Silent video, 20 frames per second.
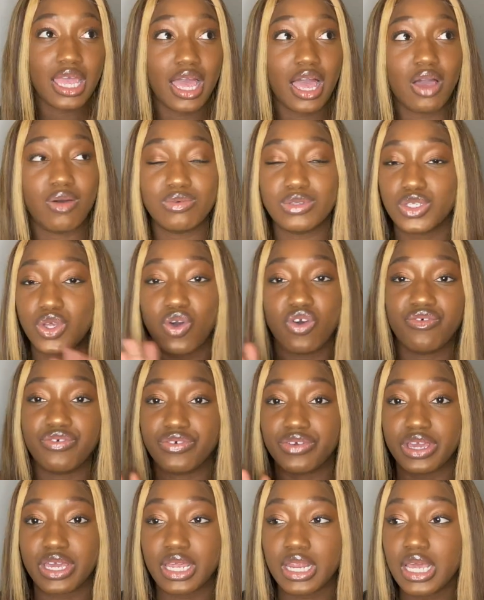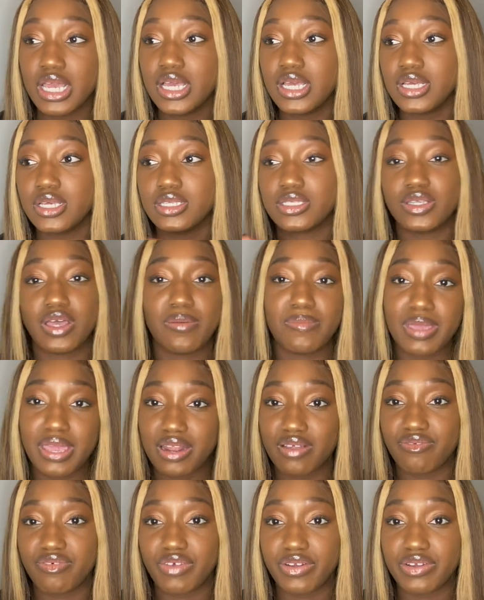I was over it. So I made
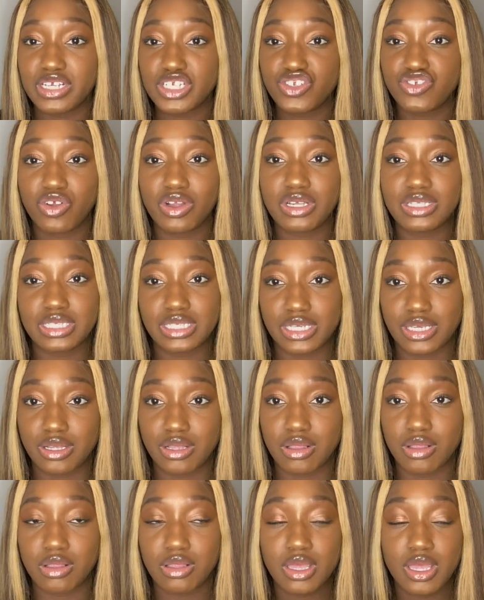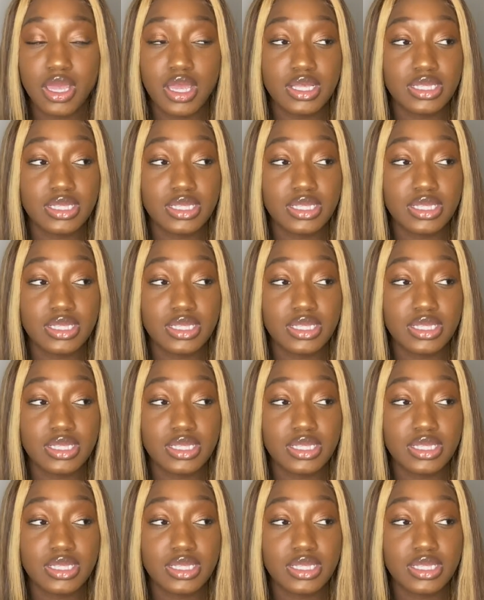a very strong deal.